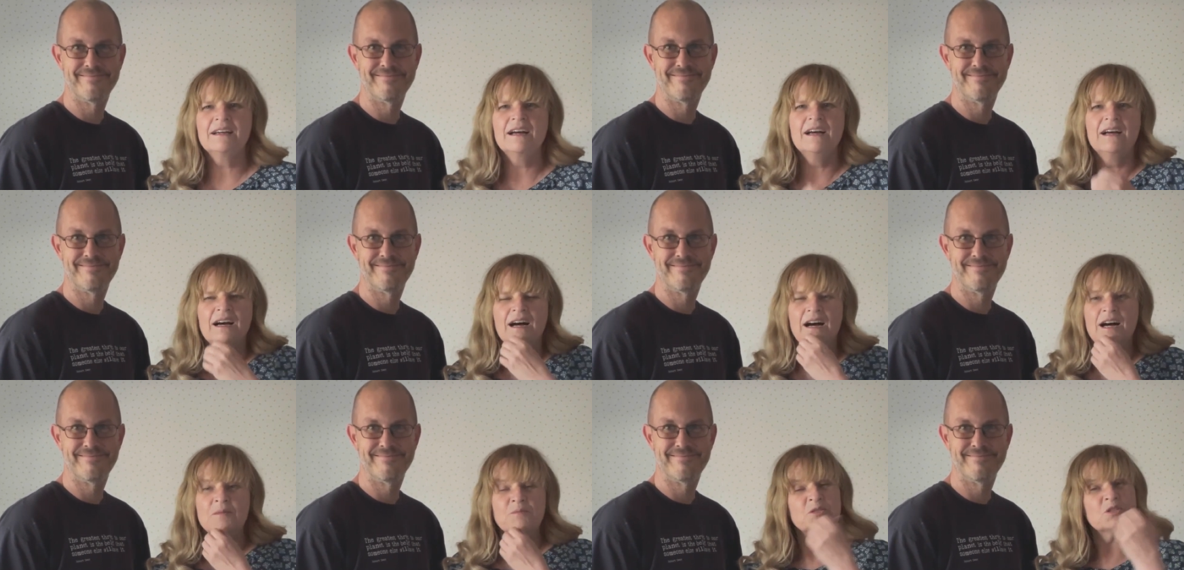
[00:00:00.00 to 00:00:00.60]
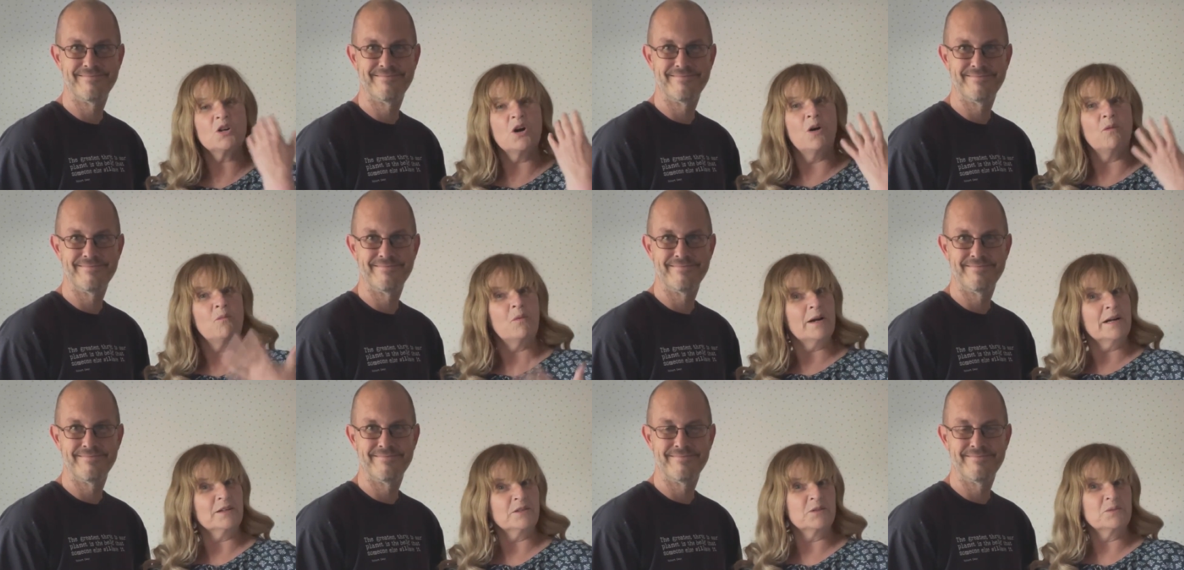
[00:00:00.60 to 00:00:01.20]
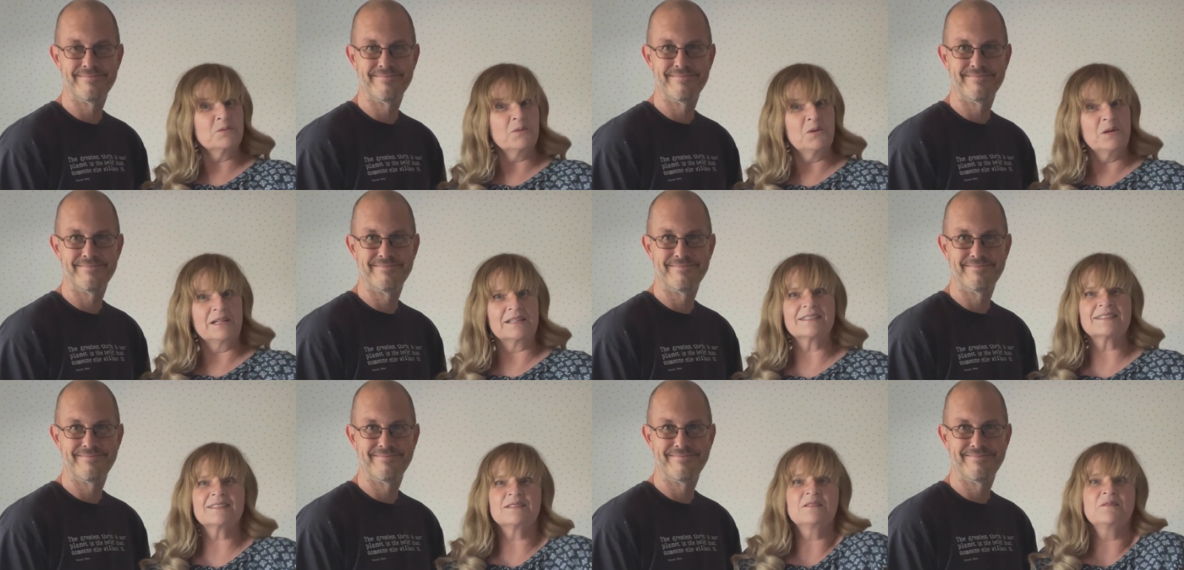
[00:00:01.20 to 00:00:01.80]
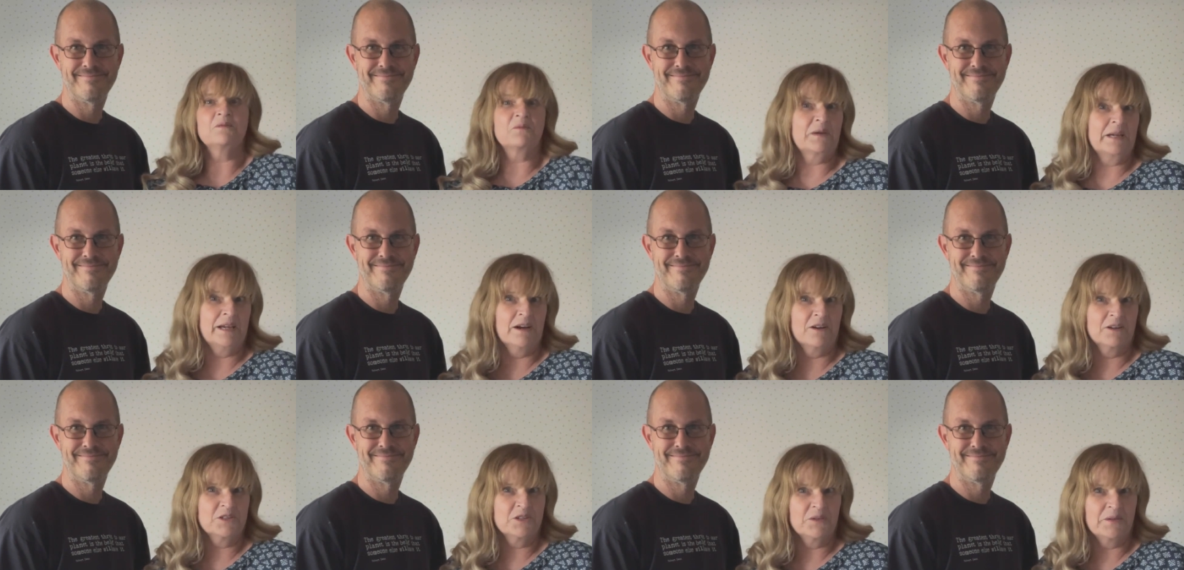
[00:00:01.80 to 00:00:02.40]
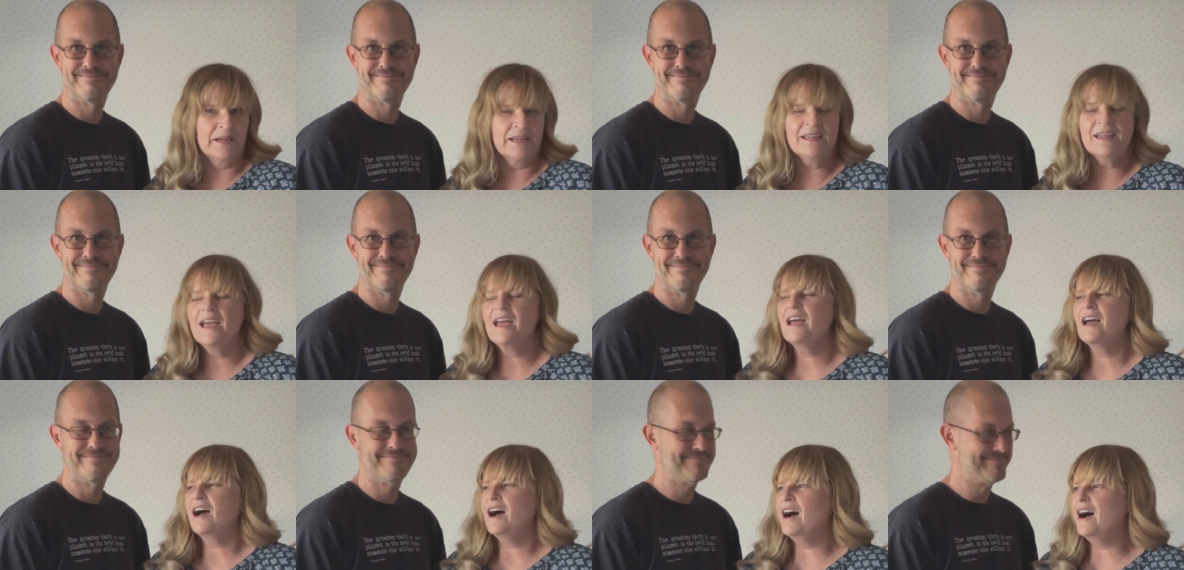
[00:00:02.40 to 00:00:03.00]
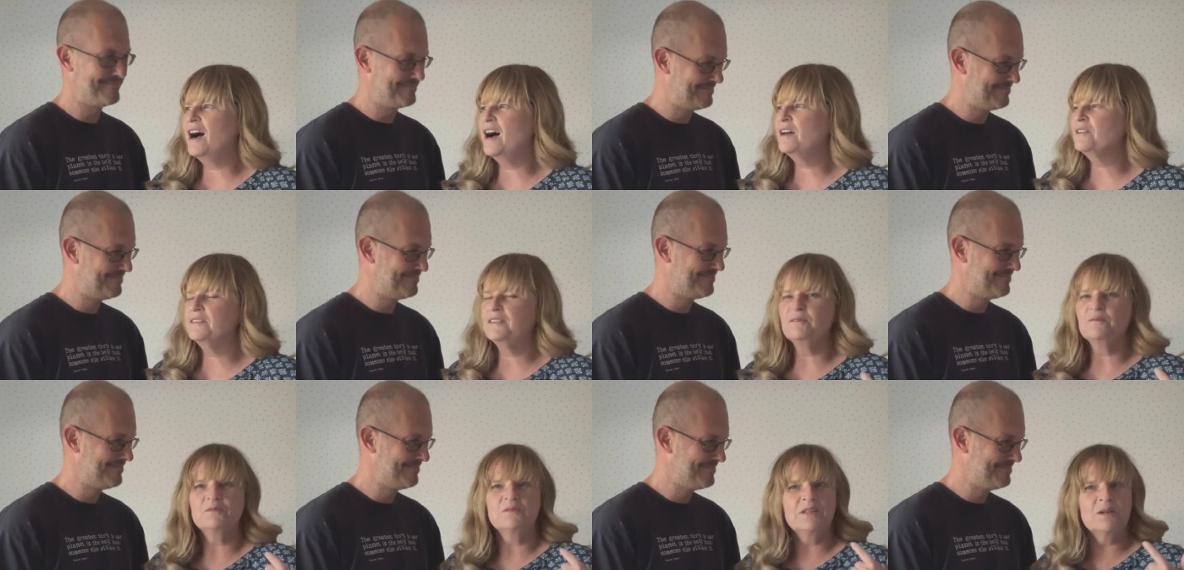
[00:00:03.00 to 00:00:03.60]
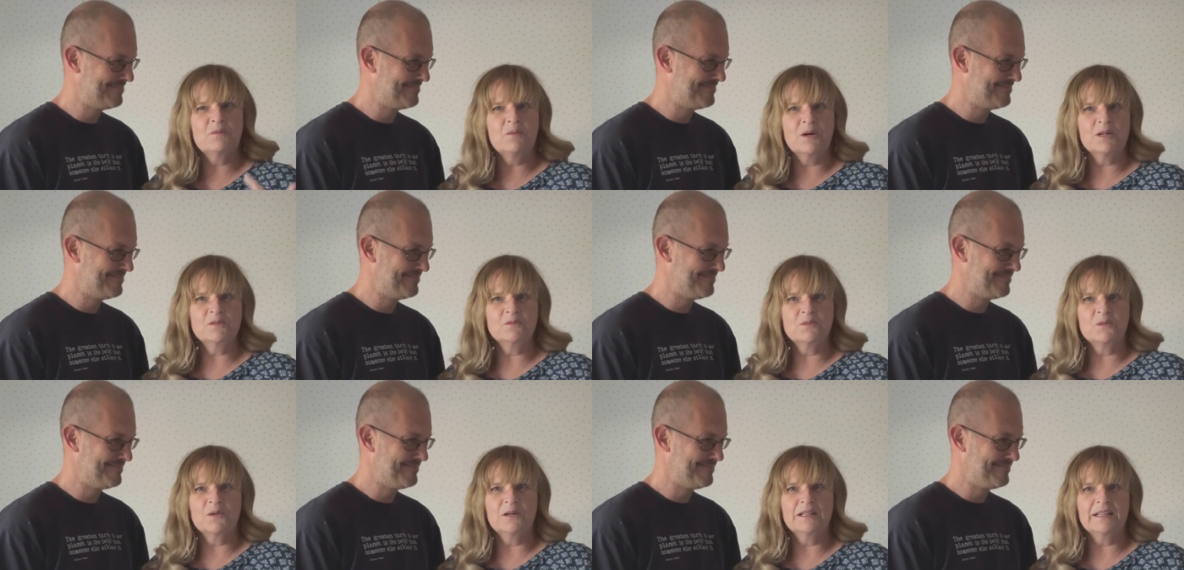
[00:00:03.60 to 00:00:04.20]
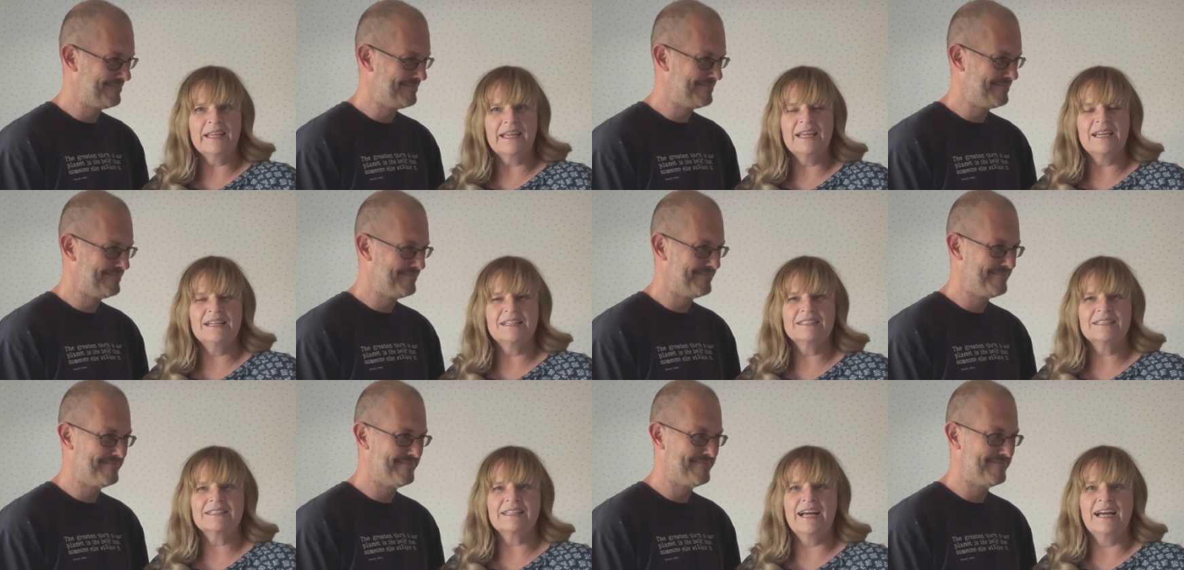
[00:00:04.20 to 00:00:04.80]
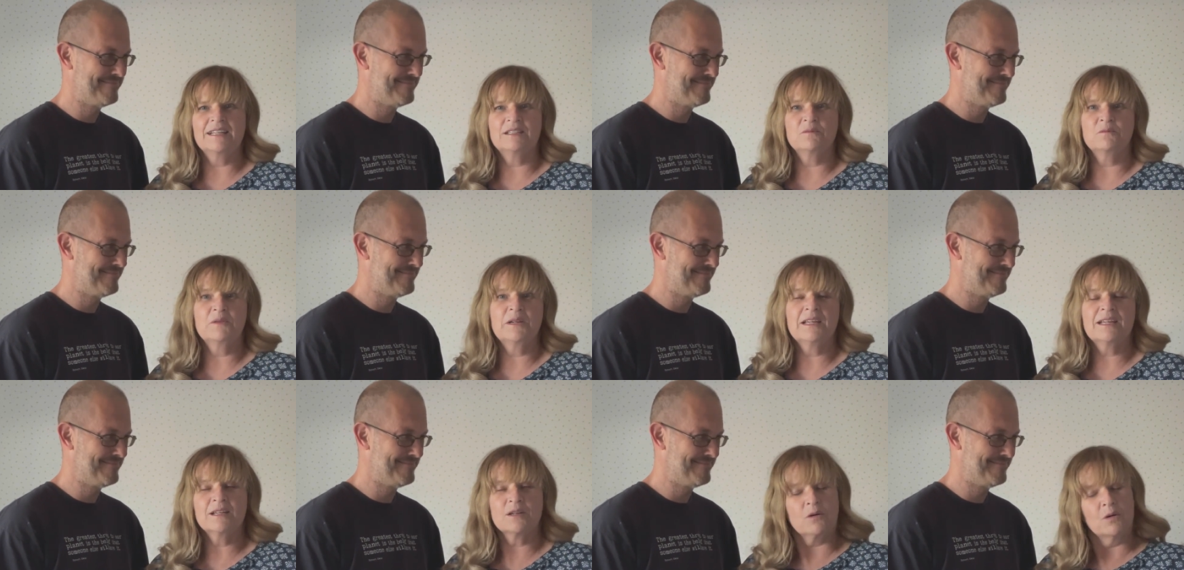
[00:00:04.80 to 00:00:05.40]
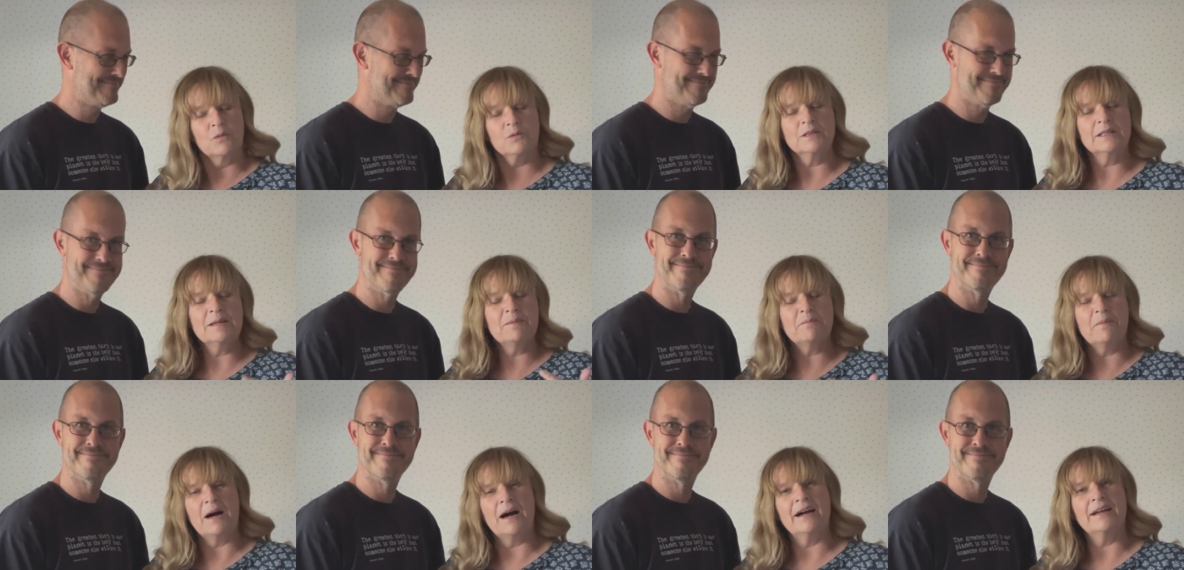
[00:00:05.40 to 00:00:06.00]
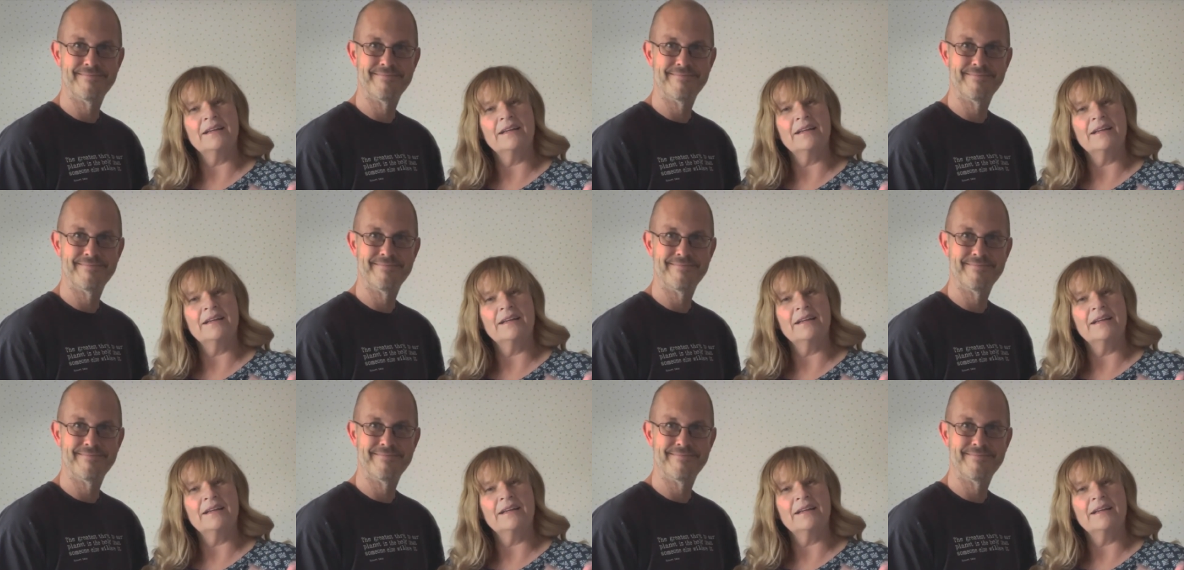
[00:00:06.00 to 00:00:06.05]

Speaker 1: Um, so what are the rules we are doing? Uh, the one rule is that we can only buy